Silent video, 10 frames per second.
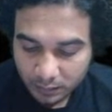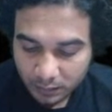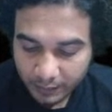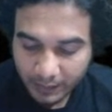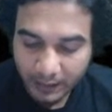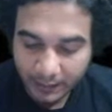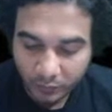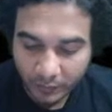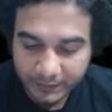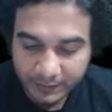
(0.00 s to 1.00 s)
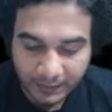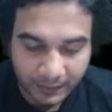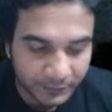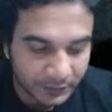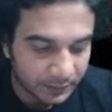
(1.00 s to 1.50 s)
Yeah, like twice in
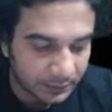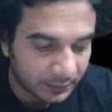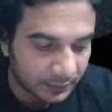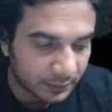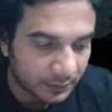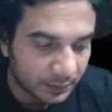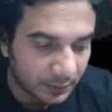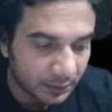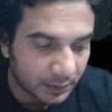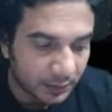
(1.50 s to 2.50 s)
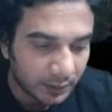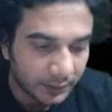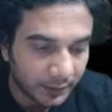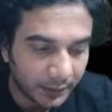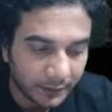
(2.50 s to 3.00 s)
ellipse.
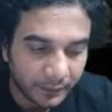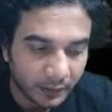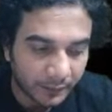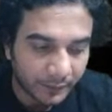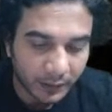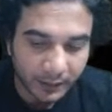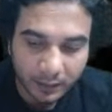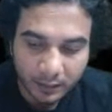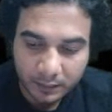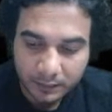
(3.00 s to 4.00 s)
Now here we have got it, huh?